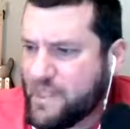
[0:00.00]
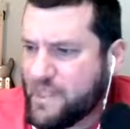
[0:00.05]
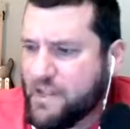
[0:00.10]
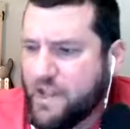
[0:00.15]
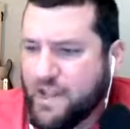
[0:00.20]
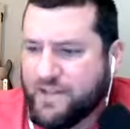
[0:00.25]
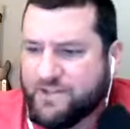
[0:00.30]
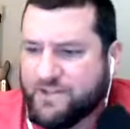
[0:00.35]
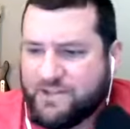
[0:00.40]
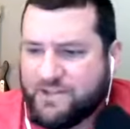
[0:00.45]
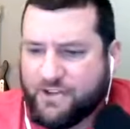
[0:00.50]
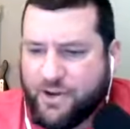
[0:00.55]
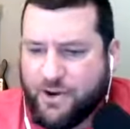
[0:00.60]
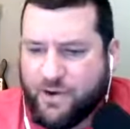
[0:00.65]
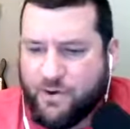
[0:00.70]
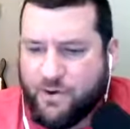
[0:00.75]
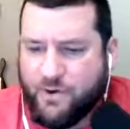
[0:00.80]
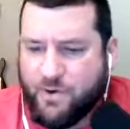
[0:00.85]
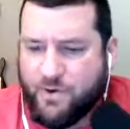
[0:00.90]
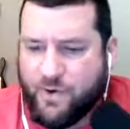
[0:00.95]
And
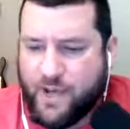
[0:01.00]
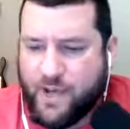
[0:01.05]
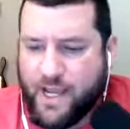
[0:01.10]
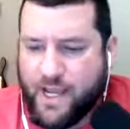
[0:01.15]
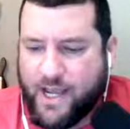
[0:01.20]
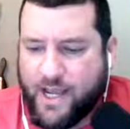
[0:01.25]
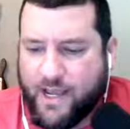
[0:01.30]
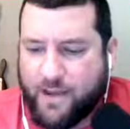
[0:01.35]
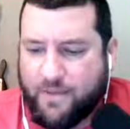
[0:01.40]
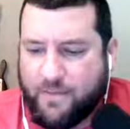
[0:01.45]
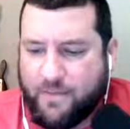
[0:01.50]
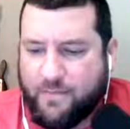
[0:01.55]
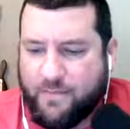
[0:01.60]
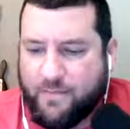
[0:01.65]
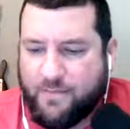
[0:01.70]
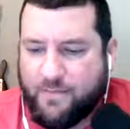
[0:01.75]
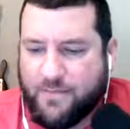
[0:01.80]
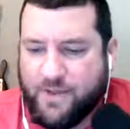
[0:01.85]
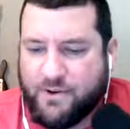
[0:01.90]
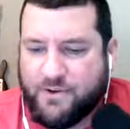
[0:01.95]
so
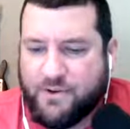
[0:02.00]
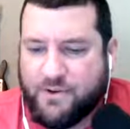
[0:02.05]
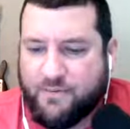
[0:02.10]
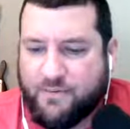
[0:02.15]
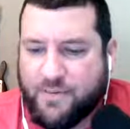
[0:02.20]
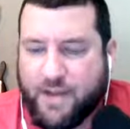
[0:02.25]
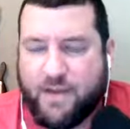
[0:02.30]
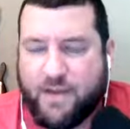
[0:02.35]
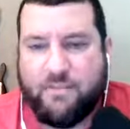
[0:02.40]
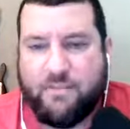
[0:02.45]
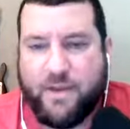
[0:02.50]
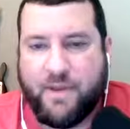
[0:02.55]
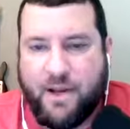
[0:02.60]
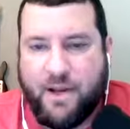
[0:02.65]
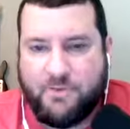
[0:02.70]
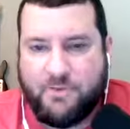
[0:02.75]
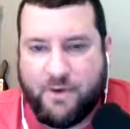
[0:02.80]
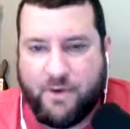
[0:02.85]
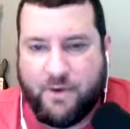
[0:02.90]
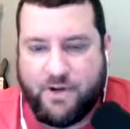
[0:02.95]
but
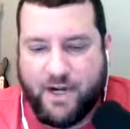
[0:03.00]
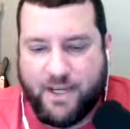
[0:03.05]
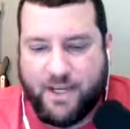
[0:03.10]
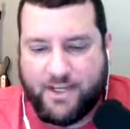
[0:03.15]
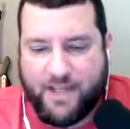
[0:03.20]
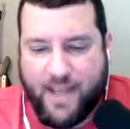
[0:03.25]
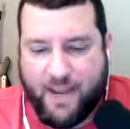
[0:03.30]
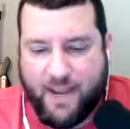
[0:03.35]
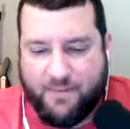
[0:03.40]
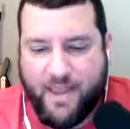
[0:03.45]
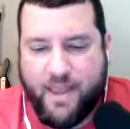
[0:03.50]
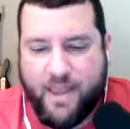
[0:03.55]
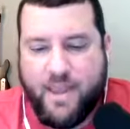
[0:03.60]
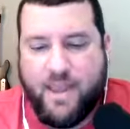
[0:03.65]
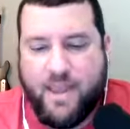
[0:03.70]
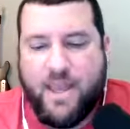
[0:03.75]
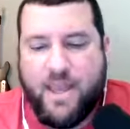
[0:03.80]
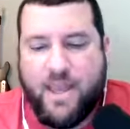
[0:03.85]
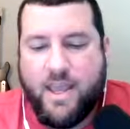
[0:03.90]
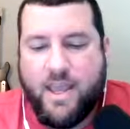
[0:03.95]
here's what I'm trying to say.
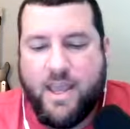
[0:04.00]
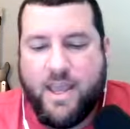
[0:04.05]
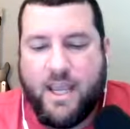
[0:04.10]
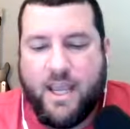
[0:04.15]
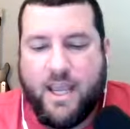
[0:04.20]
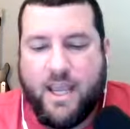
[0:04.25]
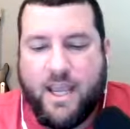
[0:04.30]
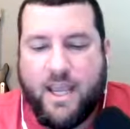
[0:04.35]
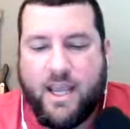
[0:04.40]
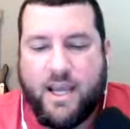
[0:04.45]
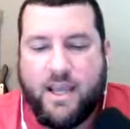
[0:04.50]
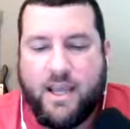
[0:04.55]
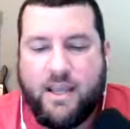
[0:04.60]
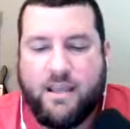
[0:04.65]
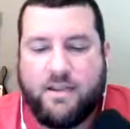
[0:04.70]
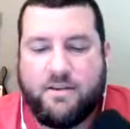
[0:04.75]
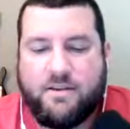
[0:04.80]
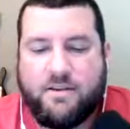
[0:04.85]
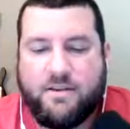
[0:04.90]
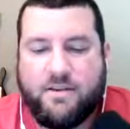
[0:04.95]
It
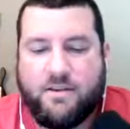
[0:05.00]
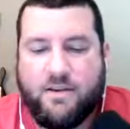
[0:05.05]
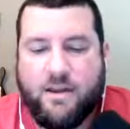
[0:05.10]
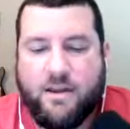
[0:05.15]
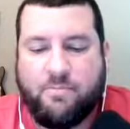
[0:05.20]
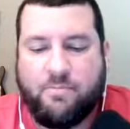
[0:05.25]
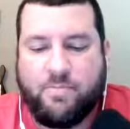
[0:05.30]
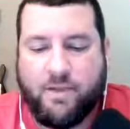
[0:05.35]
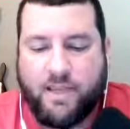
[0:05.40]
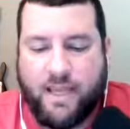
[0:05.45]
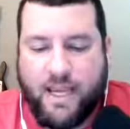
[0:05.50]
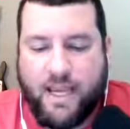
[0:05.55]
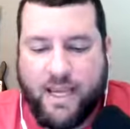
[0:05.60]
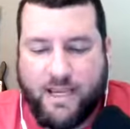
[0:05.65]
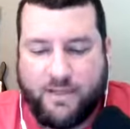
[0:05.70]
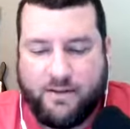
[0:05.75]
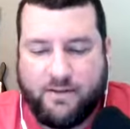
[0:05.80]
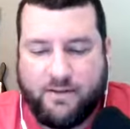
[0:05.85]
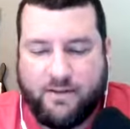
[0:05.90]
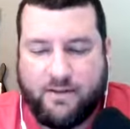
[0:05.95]
is a
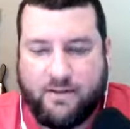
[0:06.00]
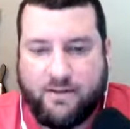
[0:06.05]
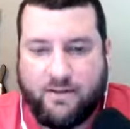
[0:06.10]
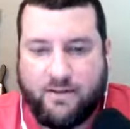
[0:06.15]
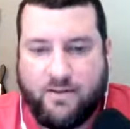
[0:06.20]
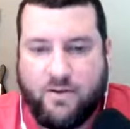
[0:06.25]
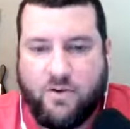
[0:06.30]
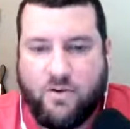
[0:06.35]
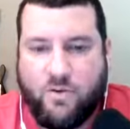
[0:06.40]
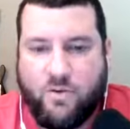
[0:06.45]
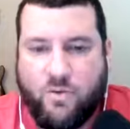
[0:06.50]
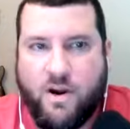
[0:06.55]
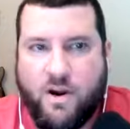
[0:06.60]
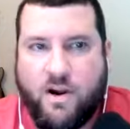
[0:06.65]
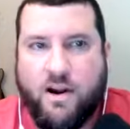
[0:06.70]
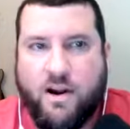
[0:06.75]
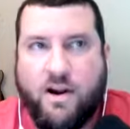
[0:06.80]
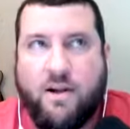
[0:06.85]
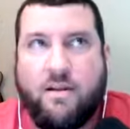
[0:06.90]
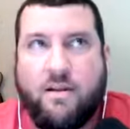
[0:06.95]
place
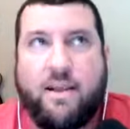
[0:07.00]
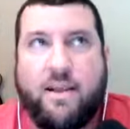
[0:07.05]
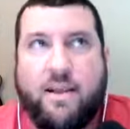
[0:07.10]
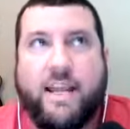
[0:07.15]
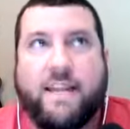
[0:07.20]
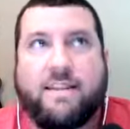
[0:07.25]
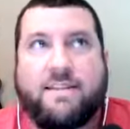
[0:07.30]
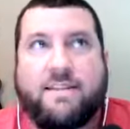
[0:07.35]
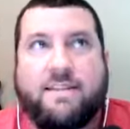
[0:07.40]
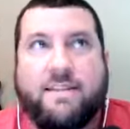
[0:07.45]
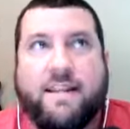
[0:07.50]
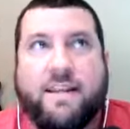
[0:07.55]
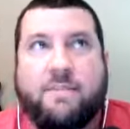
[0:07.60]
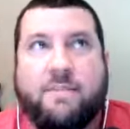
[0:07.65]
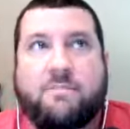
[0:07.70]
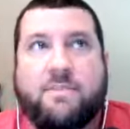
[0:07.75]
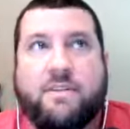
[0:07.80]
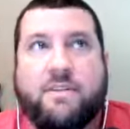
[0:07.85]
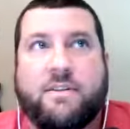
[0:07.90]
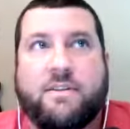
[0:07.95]
where it
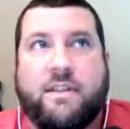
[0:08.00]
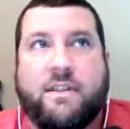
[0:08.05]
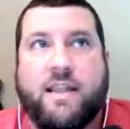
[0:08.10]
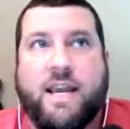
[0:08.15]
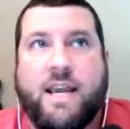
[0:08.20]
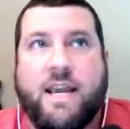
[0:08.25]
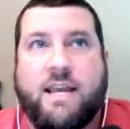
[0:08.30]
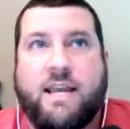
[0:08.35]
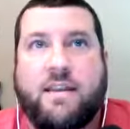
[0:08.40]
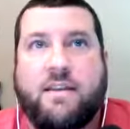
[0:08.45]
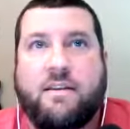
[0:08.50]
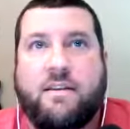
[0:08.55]
seems like